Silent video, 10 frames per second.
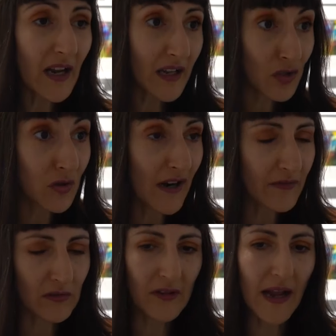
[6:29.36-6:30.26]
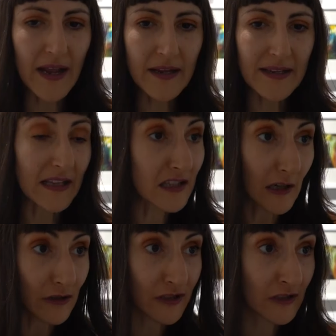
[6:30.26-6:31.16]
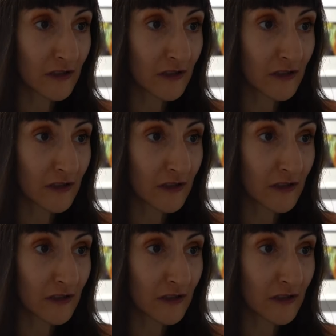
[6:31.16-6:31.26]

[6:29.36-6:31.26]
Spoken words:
I travel, I get lost.